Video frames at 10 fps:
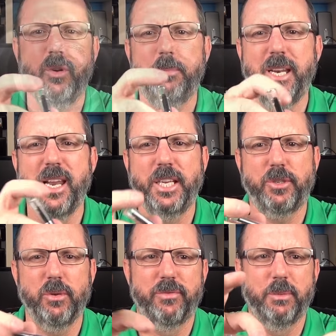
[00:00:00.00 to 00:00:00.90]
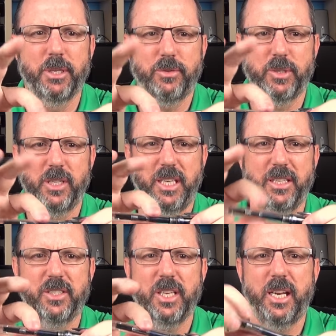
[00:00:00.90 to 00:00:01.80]
would have been nicer if the blush was on the
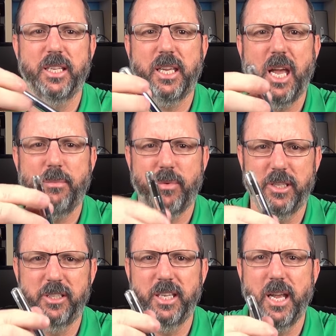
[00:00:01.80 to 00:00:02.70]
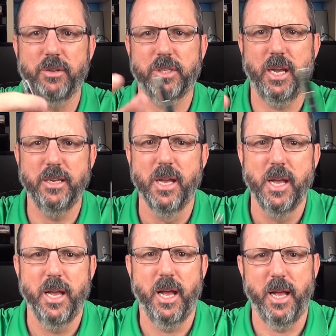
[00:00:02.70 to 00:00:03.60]
inside of the cap rather than the outside.
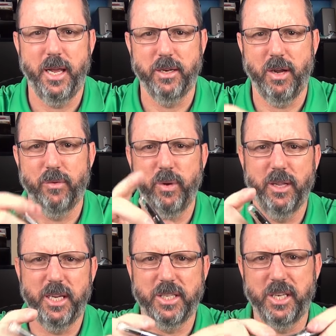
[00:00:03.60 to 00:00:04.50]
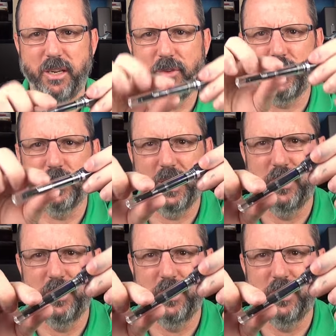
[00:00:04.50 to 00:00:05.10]
Uh, you know, I realize the difficulty